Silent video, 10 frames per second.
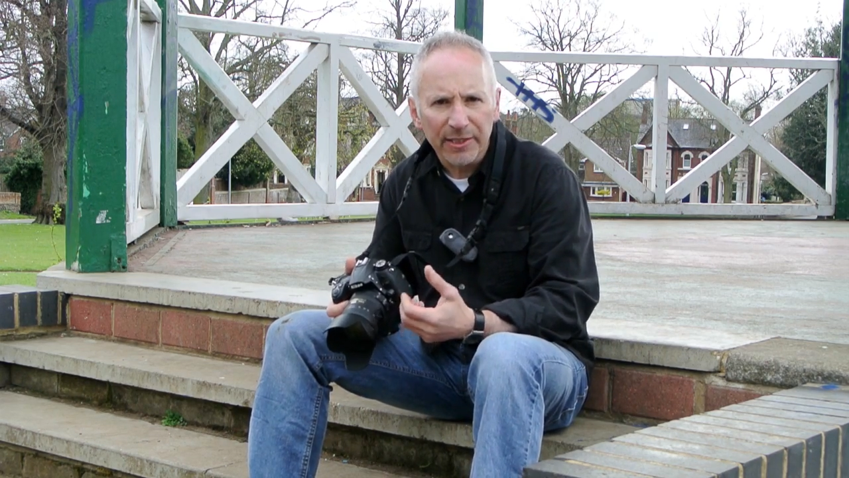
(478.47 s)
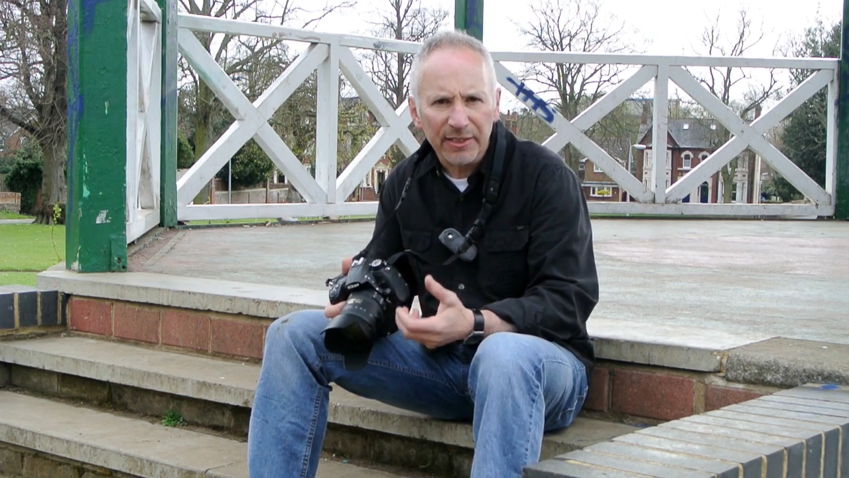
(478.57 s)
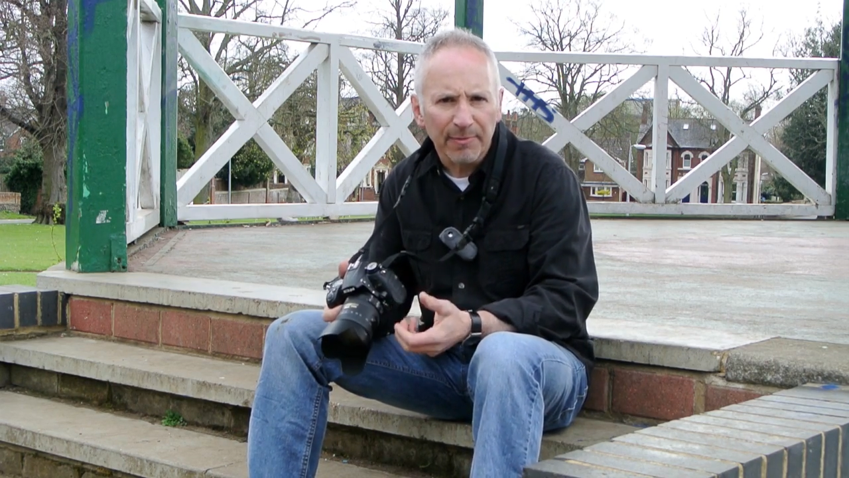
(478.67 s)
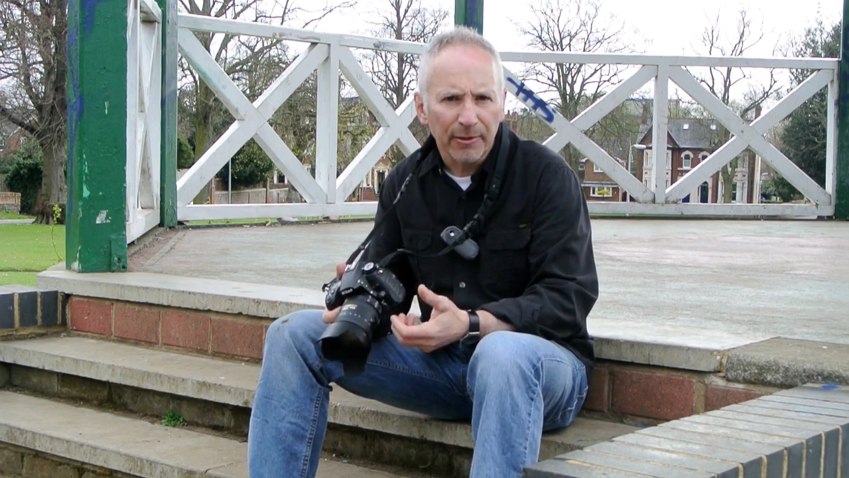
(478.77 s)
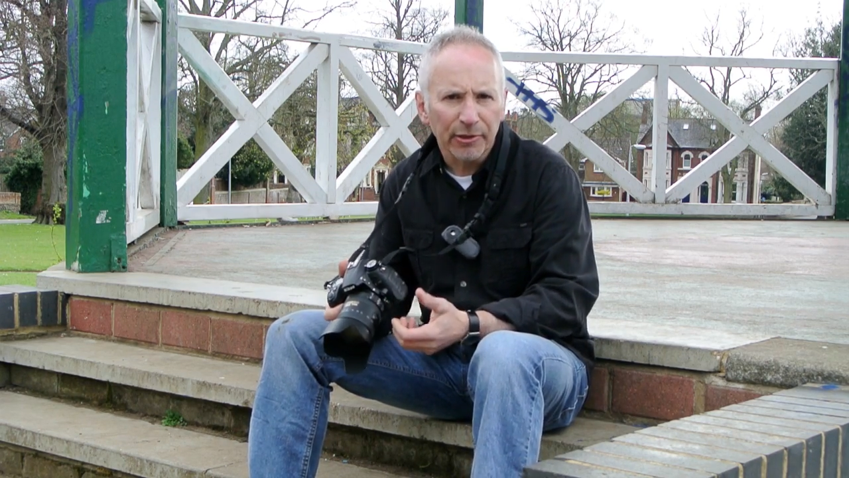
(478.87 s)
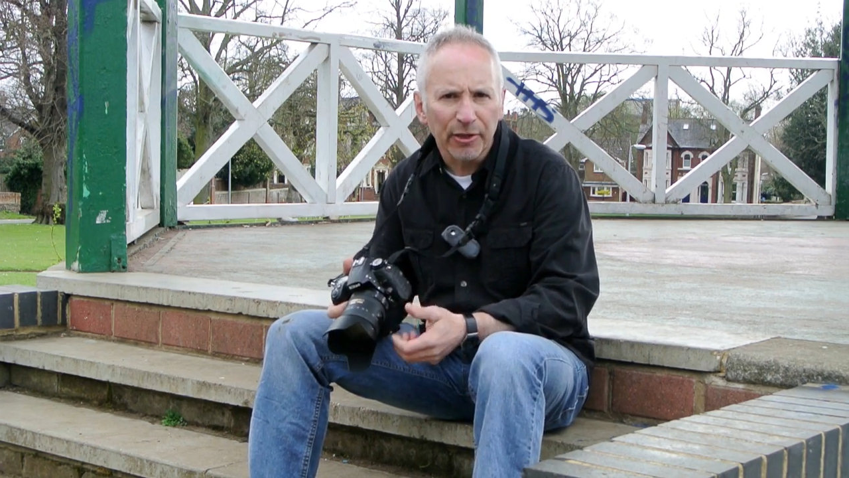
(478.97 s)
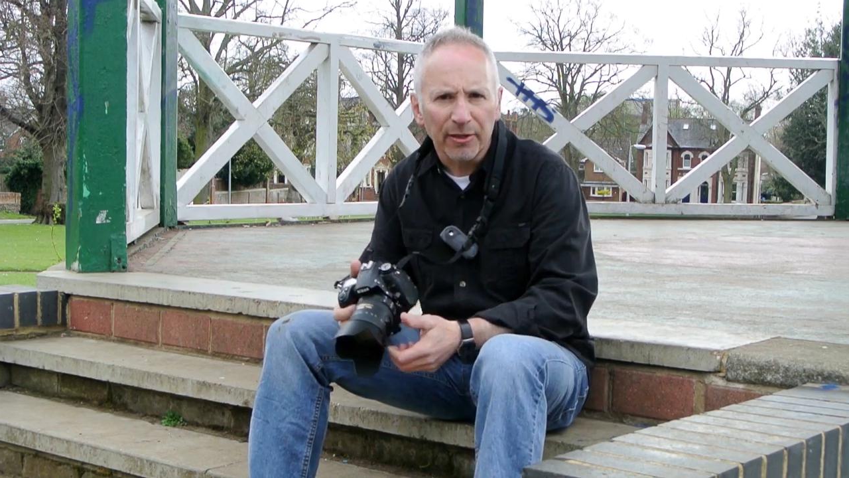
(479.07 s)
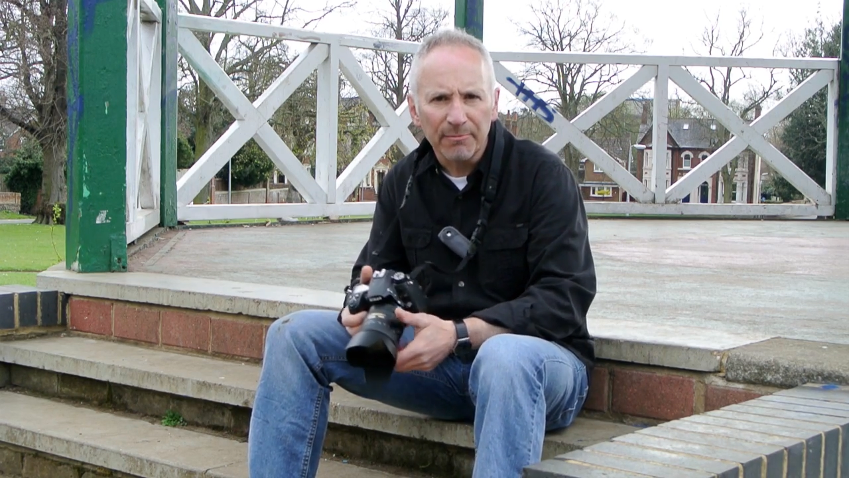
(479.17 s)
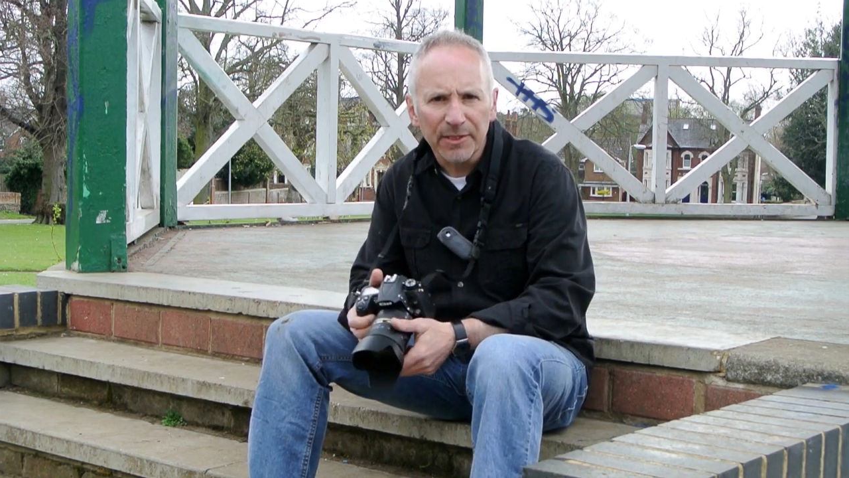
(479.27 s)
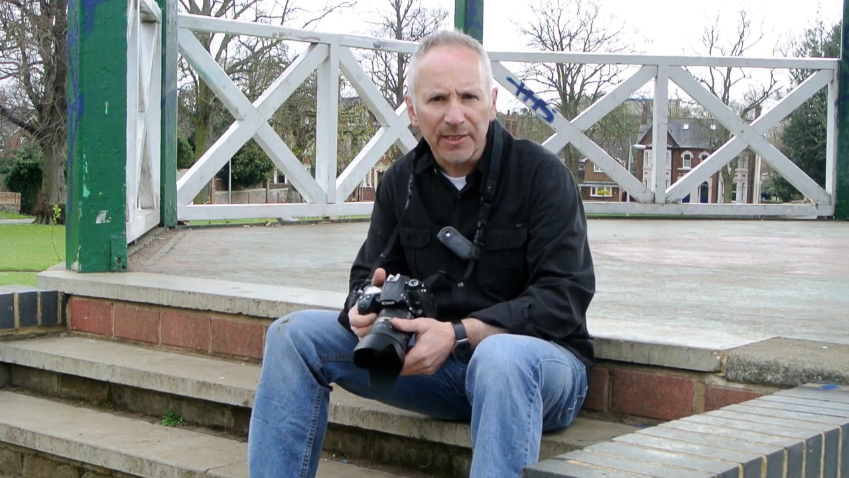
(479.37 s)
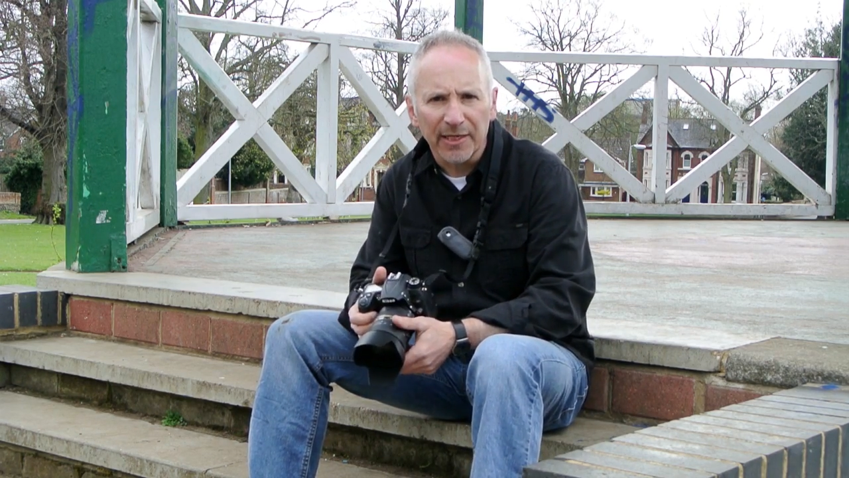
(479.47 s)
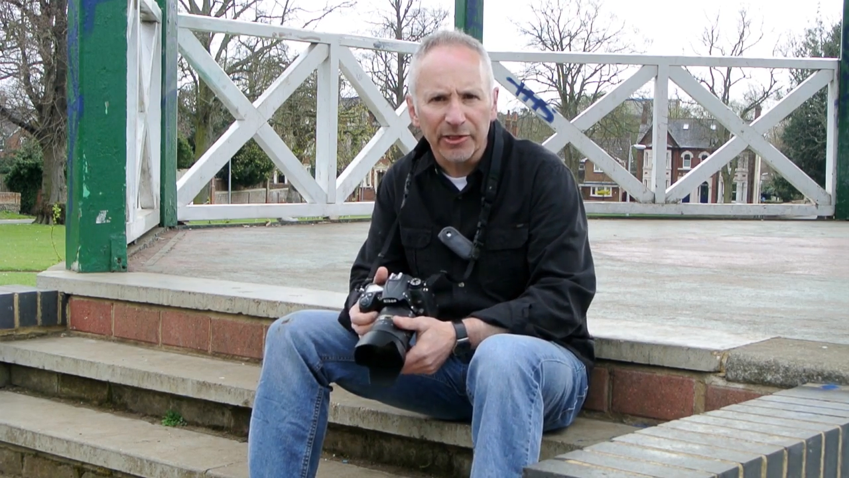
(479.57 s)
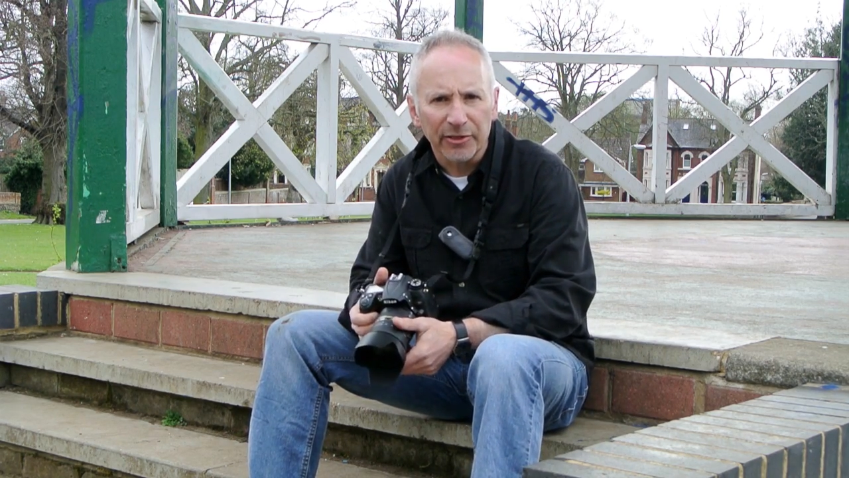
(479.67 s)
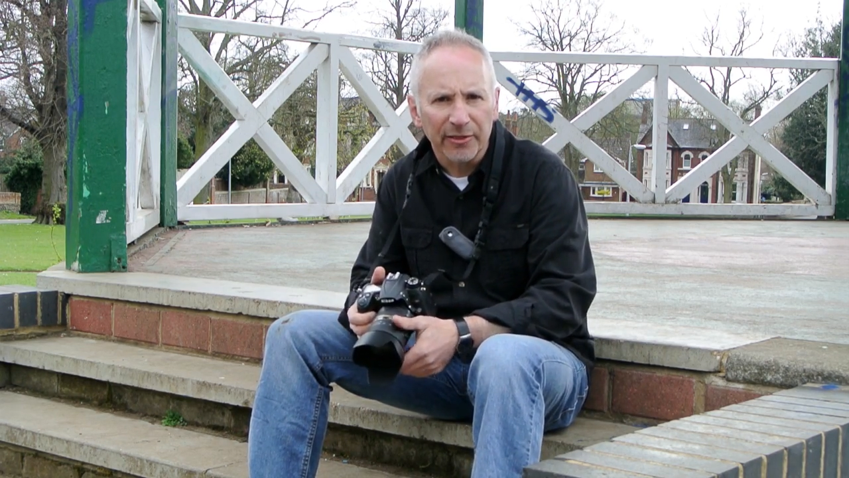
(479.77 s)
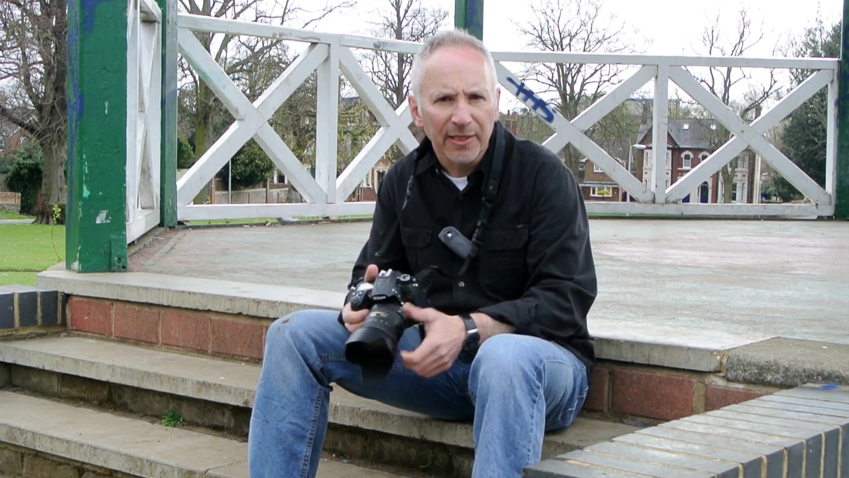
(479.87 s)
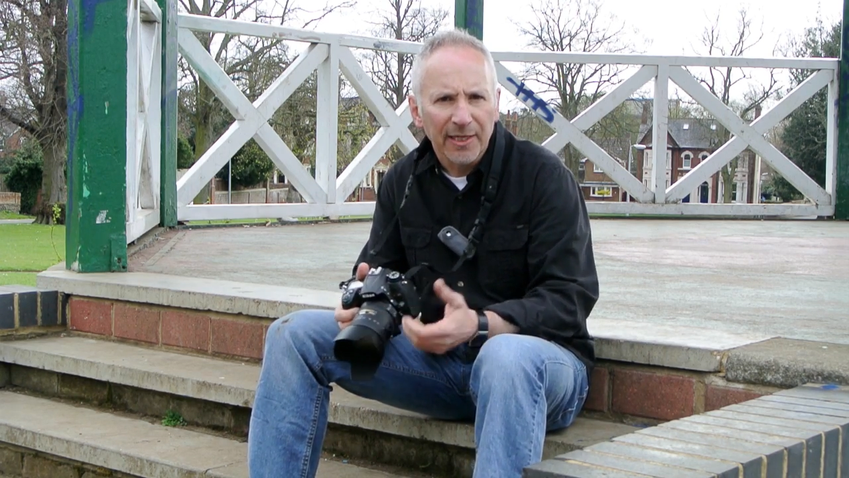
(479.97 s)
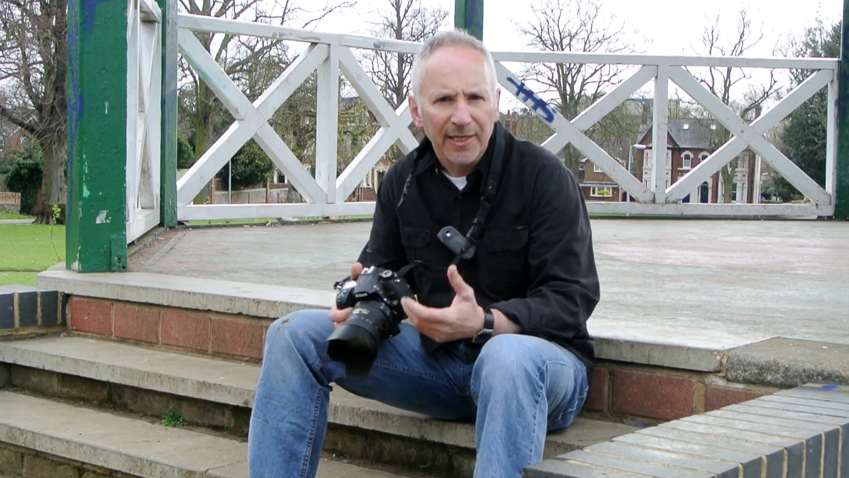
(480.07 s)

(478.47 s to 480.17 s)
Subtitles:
exposure compensation.